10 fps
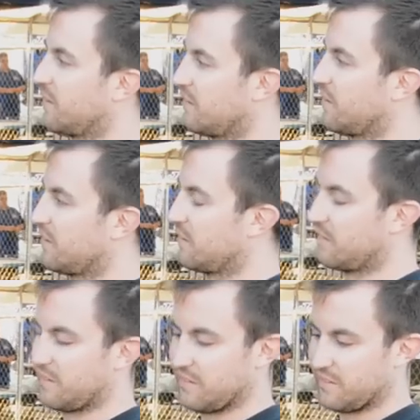
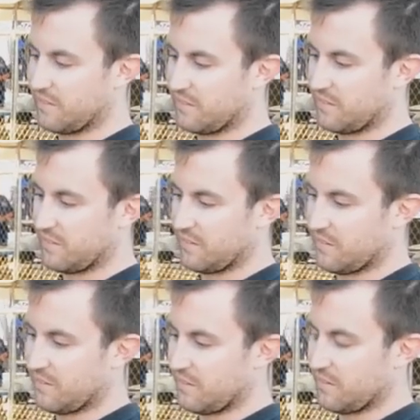
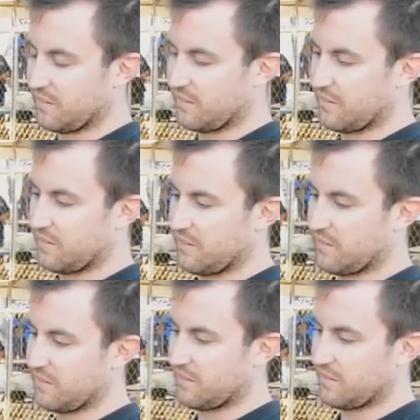
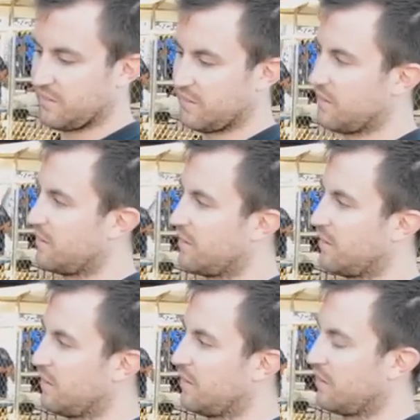
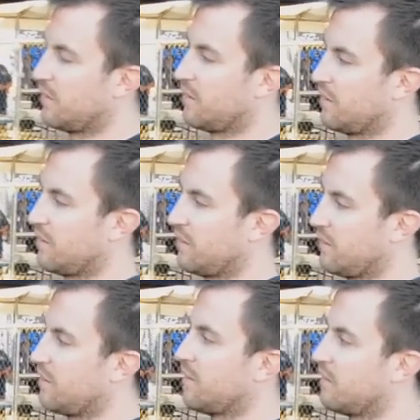
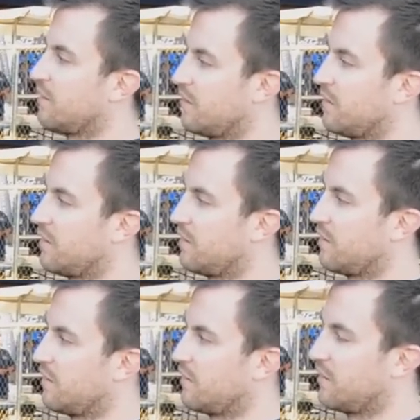
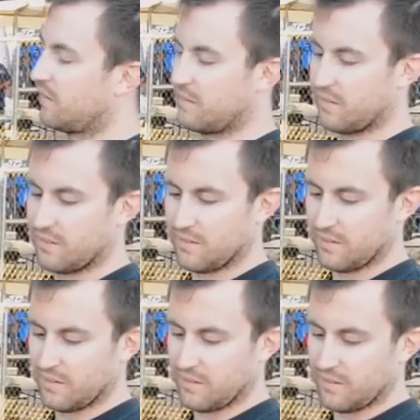
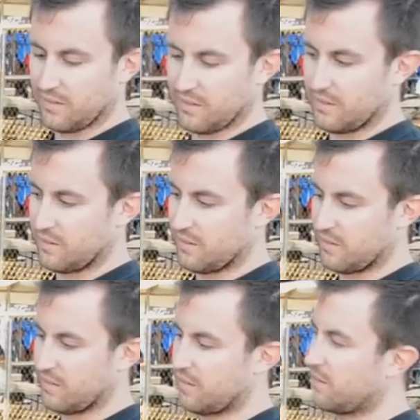
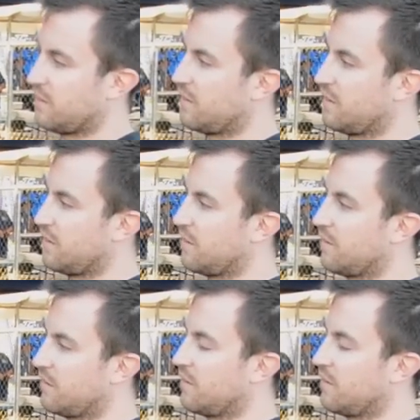This person isn't speaking.